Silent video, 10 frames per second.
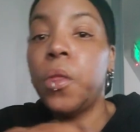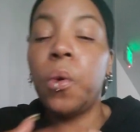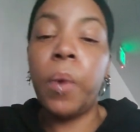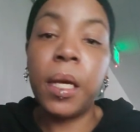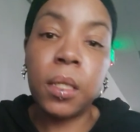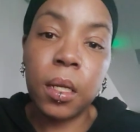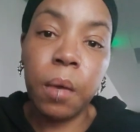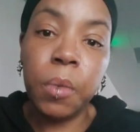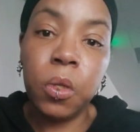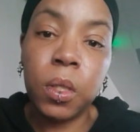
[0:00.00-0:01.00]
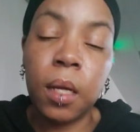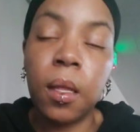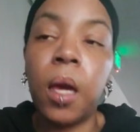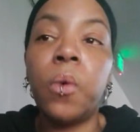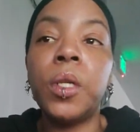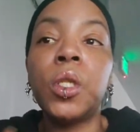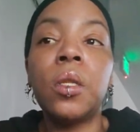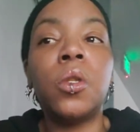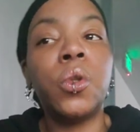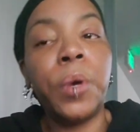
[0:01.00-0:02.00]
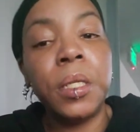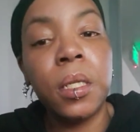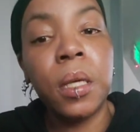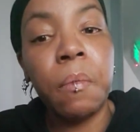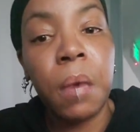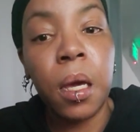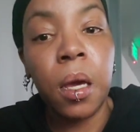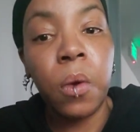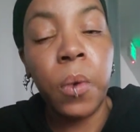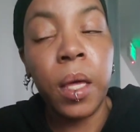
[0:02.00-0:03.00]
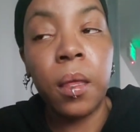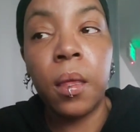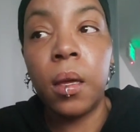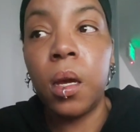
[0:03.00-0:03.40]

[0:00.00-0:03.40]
the ways that I'm using language and the choices I'm making with